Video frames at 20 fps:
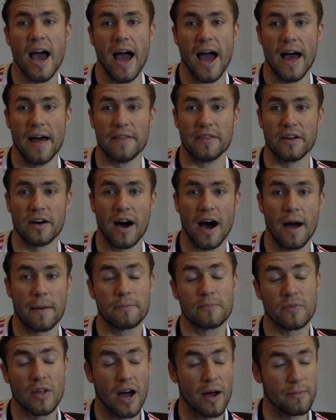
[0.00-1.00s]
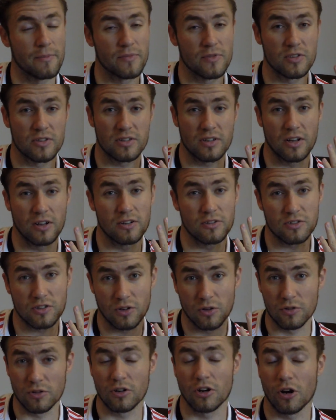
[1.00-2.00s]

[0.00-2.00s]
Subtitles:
And so